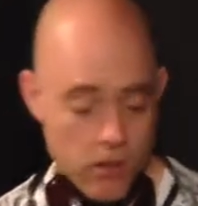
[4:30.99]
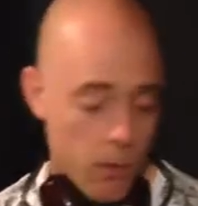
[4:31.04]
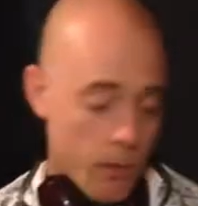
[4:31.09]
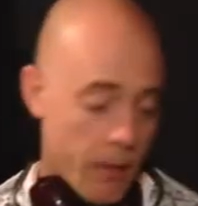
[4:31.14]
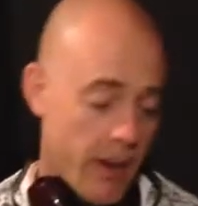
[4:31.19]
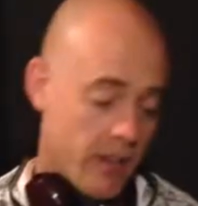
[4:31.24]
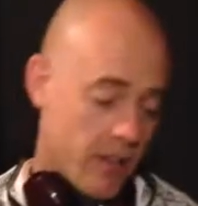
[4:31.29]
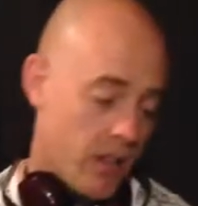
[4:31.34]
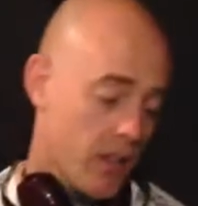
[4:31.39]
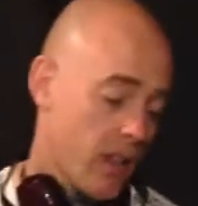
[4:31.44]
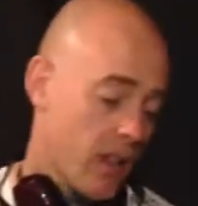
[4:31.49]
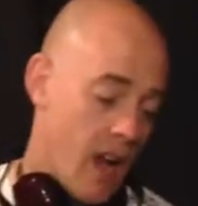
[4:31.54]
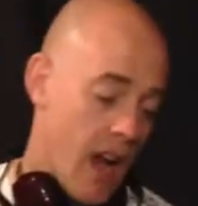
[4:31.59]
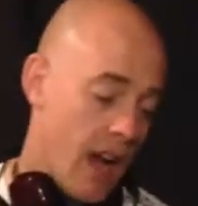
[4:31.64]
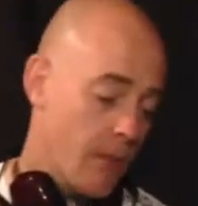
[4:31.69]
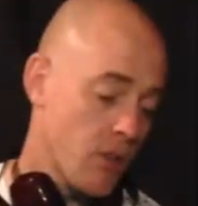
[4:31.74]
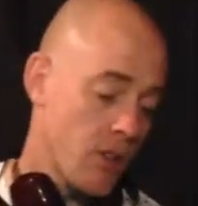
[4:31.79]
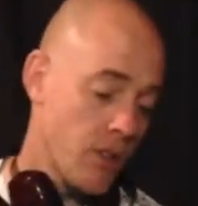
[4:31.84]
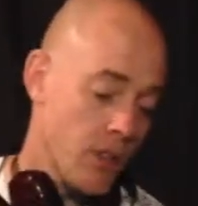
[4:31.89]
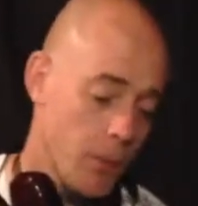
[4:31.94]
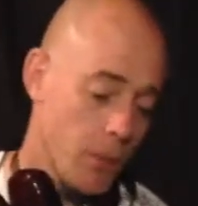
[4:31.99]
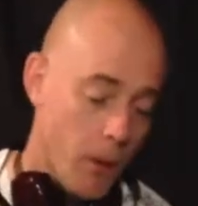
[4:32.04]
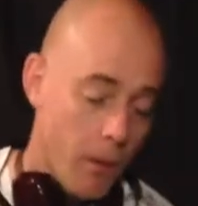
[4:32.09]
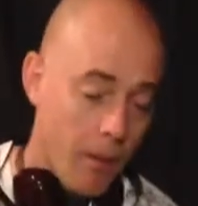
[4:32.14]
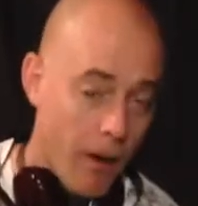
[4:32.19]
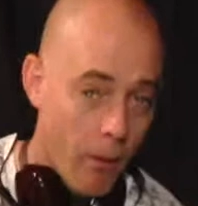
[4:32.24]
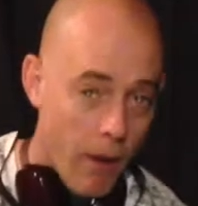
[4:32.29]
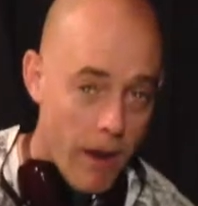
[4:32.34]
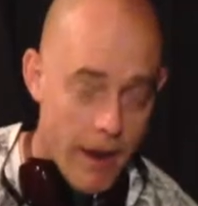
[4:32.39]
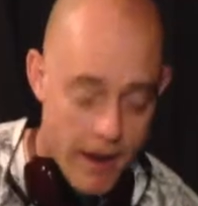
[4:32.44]
So basically, I'm just going to
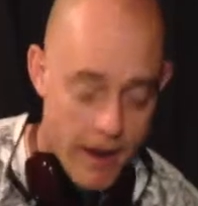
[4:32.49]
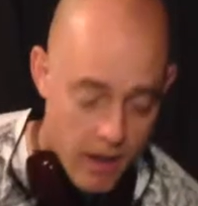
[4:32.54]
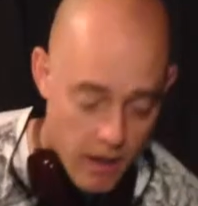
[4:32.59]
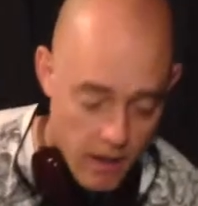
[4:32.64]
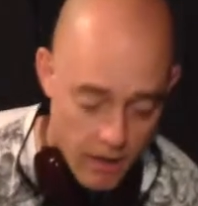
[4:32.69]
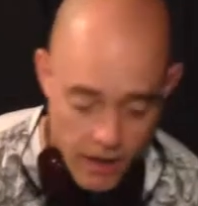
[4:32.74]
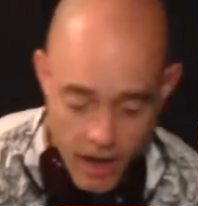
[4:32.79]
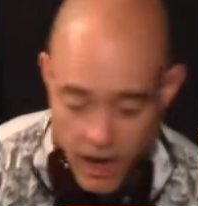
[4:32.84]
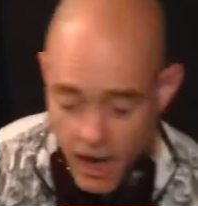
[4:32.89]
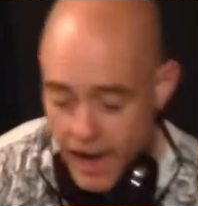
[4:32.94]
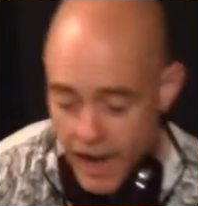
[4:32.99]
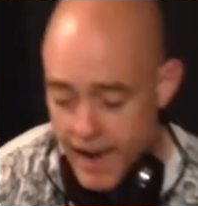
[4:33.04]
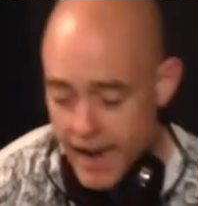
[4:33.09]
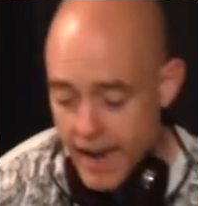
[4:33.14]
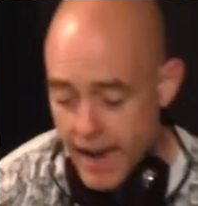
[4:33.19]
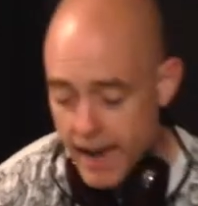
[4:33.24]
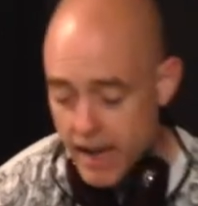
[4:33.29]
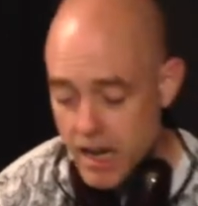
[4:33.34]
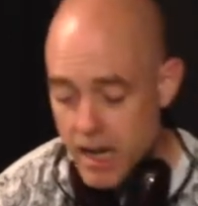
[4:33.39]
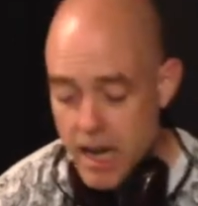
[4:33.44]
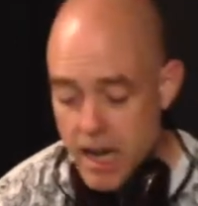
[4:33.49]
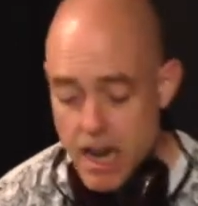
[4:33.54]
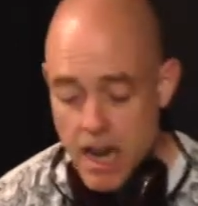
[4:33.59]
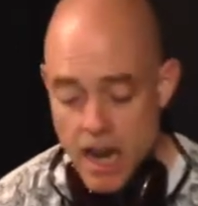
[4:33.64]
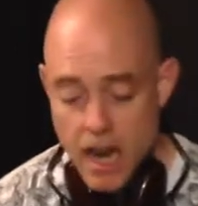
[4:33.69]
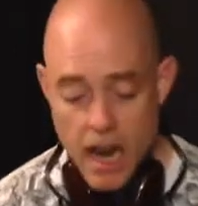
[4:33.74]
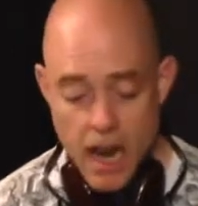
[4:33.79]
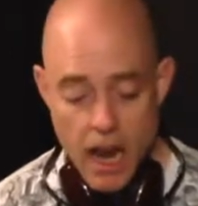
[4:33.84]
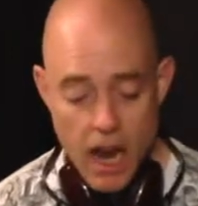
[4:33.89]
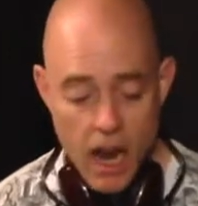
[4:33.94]
put my right hand on the hi-hat,
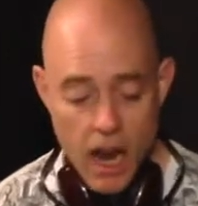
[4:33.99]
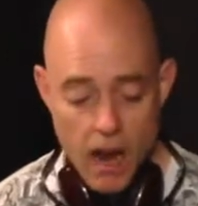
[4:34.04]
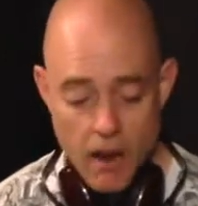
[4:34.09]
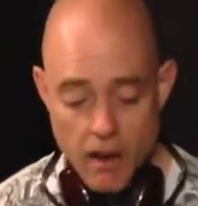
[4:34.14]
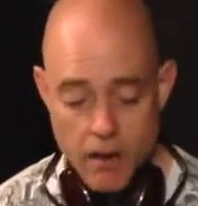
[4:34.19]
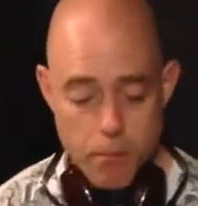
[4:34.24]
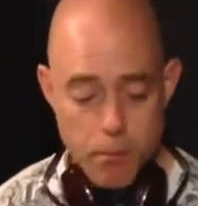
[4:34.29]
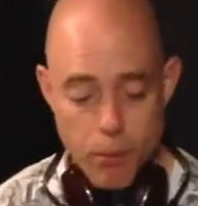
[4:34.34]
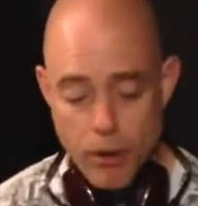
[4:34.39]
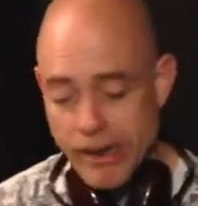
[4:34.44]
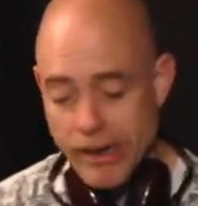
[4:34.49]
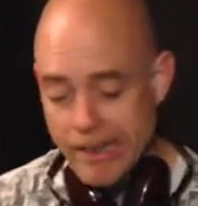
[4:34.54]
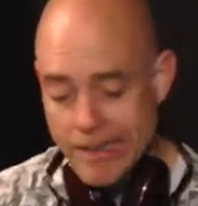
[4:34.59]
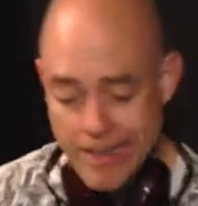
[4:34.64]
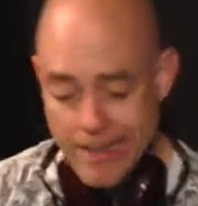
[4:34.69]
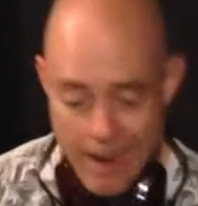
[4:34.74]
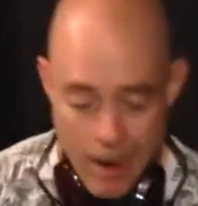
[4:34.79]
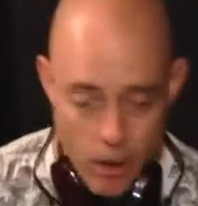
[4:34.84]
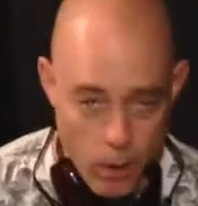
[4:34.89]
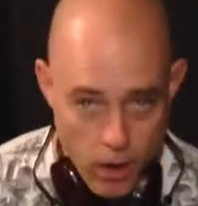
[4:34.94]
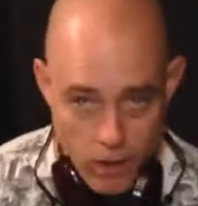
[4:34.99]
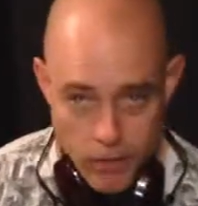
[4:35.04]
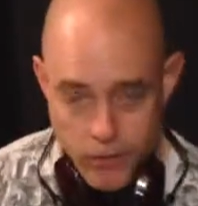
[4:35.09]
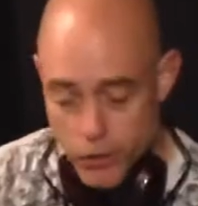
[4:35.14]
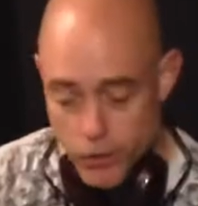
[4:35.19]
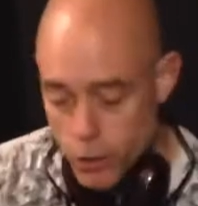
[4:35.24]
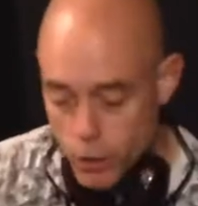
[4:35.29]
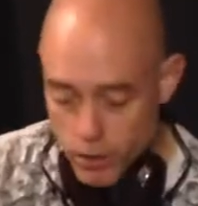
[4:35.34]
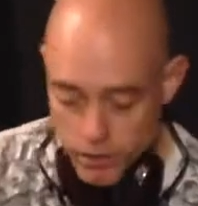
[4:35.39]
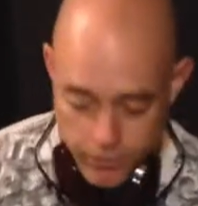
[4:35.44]
and bring it down on
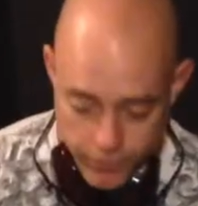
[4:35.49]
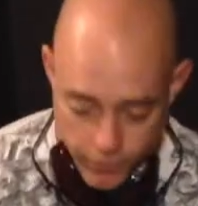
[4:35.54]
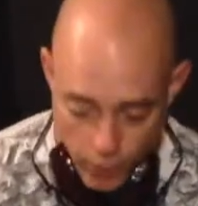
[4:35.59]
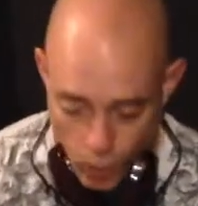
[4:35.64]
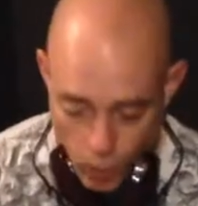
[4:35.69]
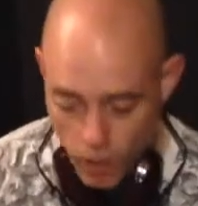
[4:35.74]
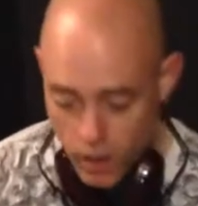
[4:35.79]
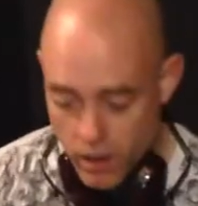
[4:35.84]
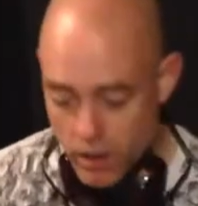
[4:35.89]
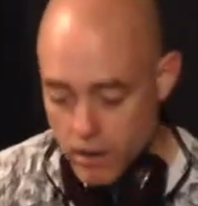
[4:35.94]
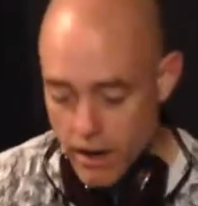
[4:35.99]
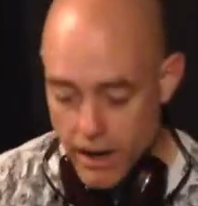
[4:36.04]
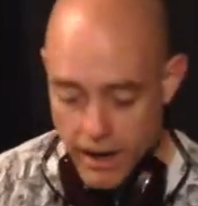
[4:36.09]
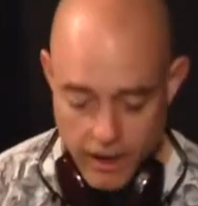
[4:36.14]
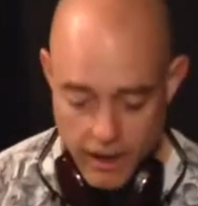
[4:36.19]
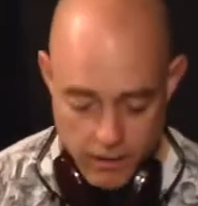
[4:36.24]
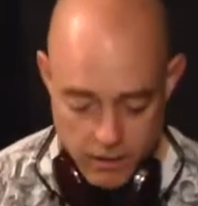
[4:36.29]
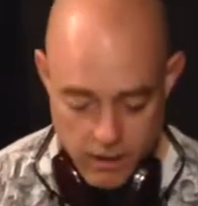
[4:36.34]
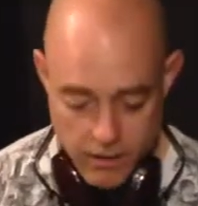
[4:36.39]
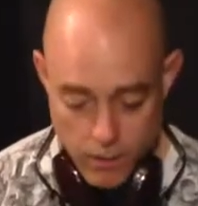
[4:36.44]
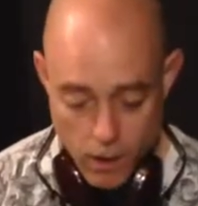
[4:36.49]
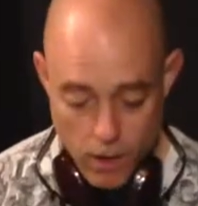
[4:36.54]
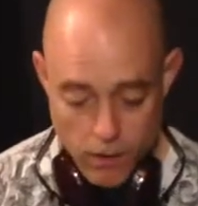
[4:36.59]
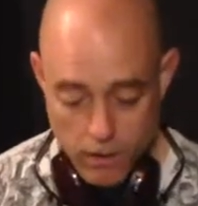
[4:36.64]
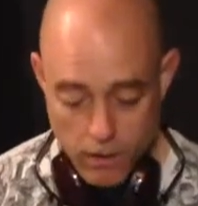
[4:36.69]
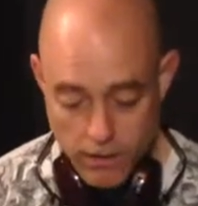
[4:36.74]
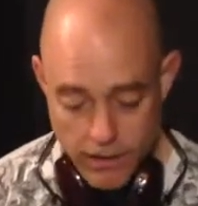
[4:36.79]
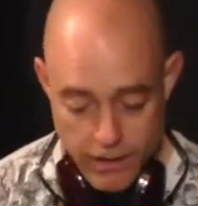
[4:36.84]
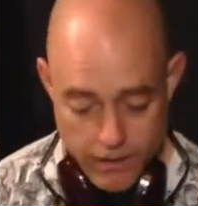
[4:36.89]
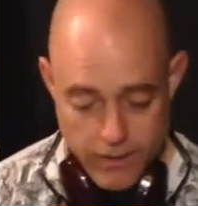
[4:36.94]
2 and 4, and leave
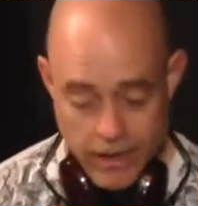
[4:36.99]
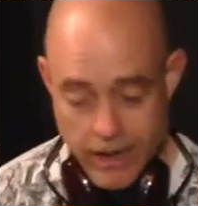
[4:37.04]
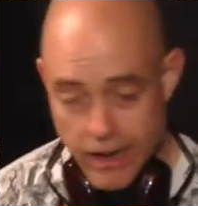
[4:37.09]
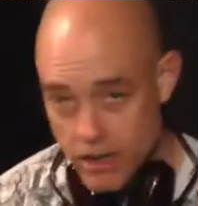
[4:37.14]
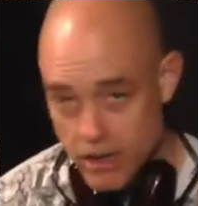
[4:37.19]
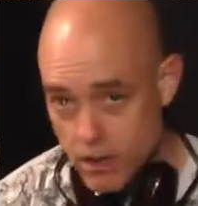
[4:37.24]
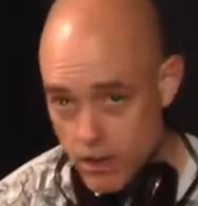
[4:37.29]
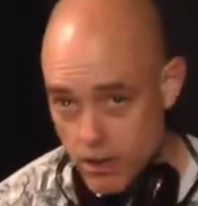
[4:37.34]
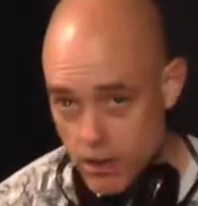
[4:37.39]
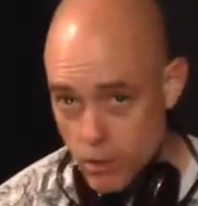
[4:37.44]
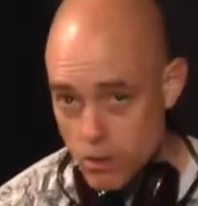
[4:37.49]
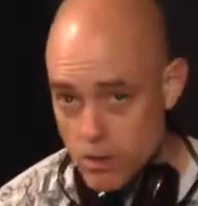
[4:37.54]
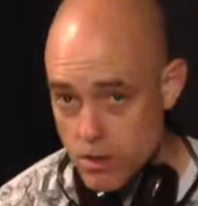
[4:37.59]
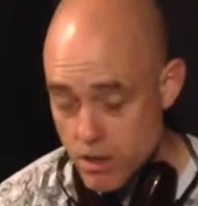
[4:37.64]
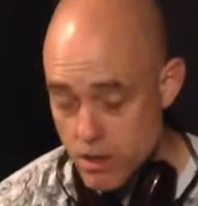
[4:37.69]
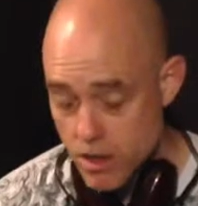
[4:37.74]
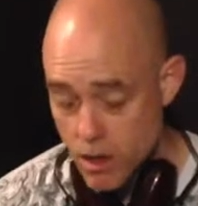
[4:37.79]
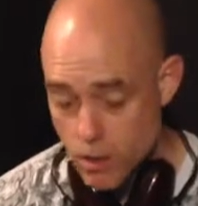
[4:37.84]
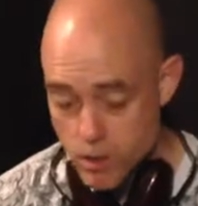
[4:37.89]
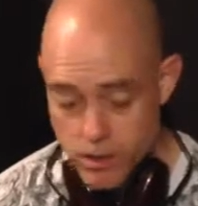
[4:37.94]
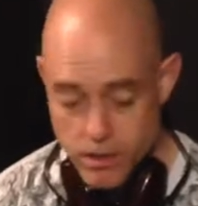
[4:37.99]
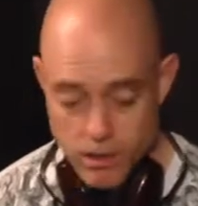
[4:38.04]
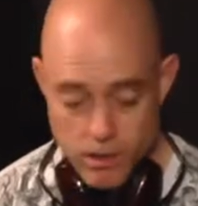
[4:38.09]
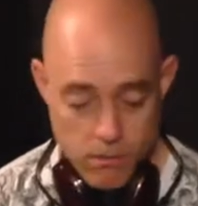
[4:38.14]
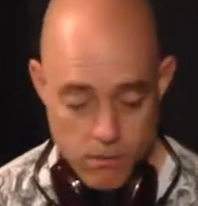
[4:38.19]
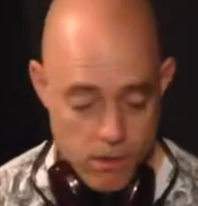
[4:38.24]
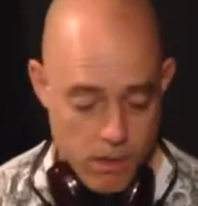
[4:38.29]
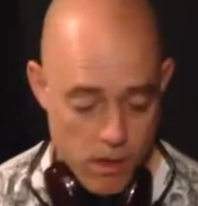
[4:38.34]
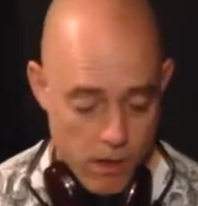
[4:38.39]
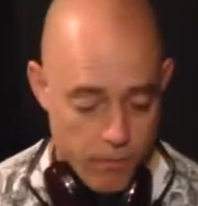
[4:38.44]
all the left-handed notes
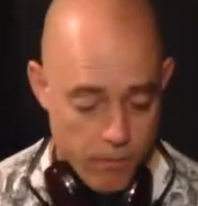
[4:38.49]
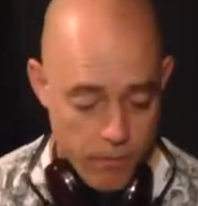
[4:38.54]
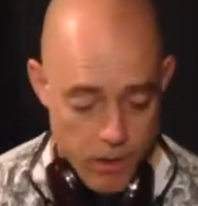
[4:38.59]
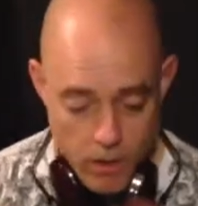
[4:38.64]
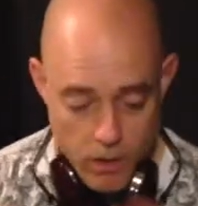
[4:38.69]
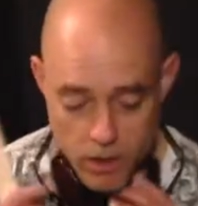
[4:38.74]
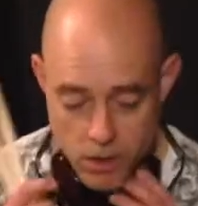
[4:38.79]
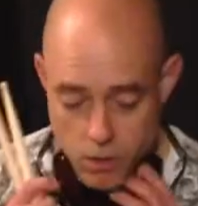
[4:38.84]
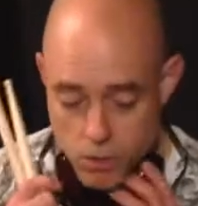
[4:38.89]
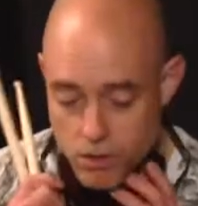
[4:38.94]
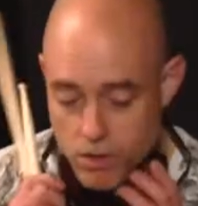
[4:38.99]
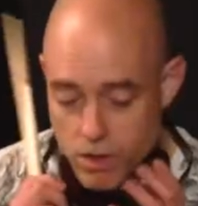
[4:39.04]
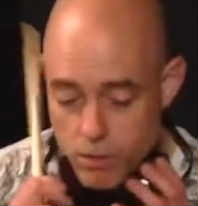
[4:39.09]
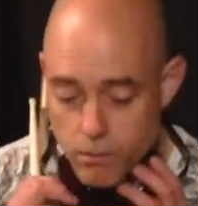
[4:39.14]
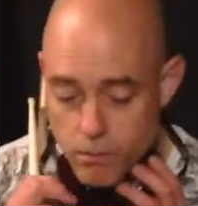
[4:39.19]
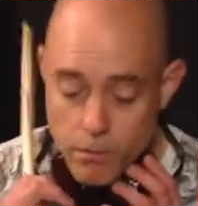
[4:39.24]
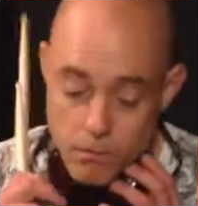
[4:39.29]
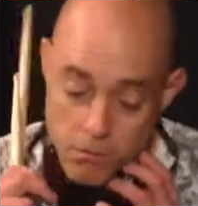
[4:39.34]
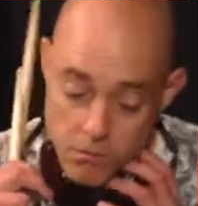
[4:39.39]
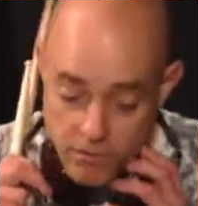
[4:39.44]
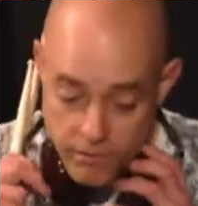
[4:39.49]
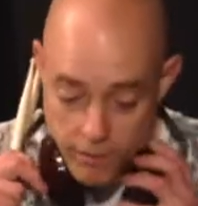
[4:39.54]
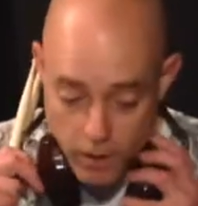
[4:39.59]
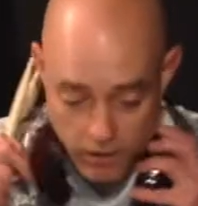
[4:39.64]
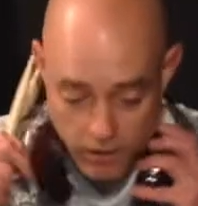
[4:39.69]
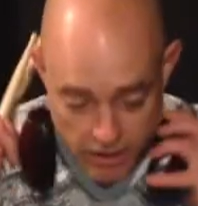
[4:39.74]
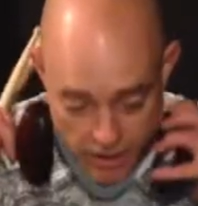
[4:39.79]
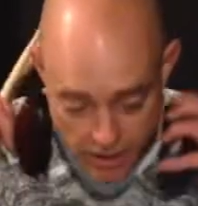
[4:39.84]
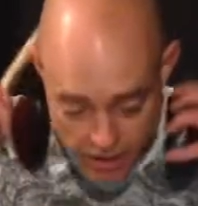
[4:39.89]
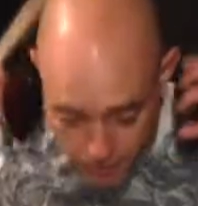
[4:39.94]
ghosted. So here's some
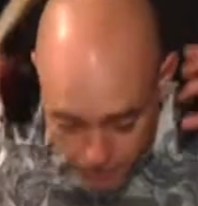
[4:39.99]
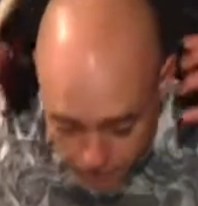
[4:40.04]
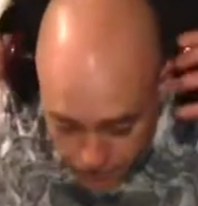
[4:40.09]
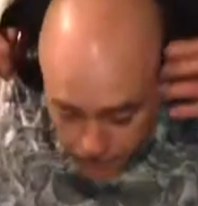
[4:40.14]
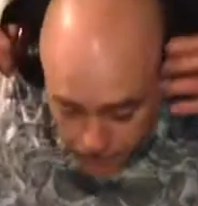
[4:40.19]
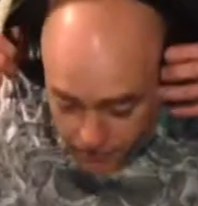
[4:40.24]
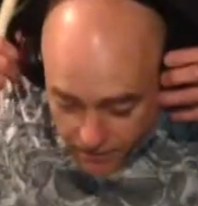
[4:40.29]
funk time.